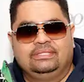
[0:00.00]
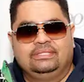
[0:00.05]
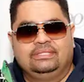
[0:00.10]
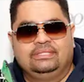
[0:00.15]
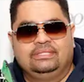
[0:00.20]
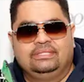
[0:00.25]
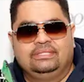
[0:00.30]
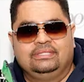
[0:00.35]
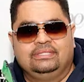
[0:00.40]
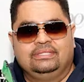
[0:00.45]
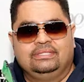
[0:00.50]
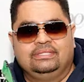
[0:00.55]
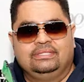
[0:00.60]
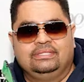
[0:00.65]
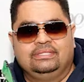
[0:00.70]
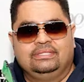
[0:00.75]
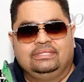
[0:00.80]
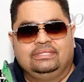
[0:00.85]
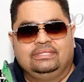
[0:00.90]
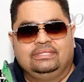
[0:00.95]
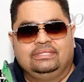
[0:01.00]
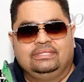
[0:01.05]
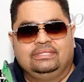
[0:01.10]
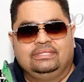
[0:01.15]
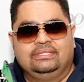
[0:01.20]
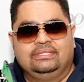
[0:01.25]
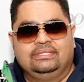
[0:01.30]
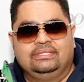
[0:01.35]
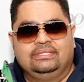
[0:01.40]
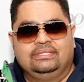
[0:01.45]

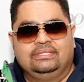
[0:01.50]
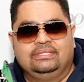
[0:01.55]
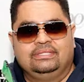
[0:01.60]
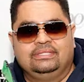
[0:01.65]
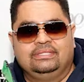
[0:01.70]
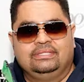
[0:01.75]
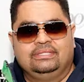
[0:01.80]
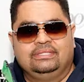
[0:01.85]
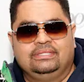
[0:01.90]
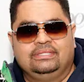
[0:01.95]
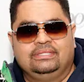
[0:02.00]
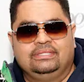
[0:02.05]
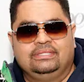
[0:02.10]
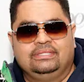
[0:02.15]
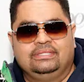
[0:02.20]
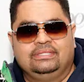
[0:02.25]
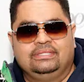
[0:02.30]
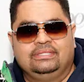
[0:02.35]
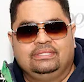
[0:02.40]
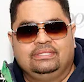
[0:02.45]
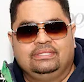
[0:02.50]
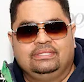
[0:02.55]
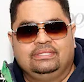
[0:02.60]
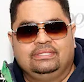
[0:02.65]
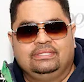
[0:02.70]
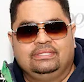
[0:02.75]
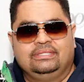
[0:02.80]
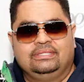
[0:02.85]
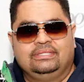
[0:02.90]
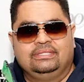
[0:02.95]

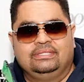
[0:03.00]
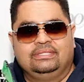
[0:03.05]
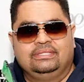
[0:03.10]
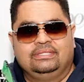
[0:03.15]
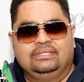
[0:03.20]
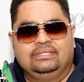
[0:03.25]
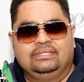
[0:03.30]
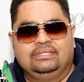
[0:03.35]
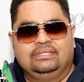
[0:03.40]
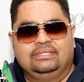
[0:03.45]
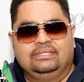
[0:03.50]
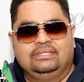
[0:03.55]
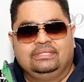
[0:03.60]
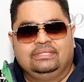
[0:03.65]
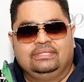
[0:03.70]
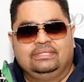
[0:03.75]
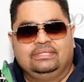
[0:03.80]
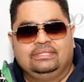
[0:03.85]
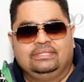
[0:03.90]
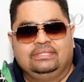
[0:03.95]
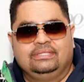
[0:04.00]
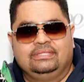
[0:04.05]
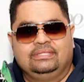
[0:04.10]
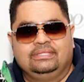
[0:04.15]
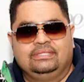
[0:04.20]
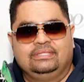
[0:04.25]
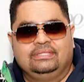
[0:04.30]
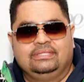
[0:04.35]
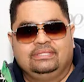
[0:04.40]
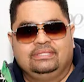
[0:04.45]

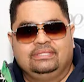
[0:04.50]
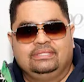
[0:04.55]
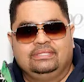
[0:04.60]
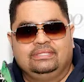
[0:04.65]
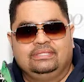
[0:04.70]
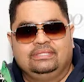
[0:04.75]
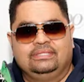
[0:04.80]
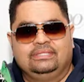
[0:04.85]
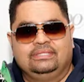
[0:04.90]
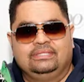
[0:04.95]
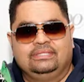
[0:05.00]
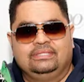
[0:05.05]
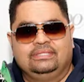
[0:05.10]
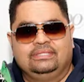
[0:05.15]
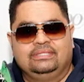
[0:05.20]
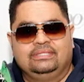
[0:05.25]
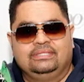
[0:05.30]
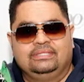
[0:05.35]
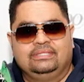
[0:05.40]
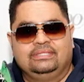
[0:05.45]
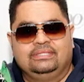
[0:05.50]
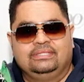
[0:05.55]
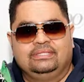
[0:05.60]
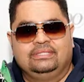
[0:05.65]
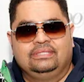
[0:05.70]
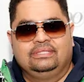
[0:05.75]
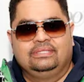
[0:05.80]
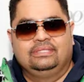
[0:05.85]
(not speaking)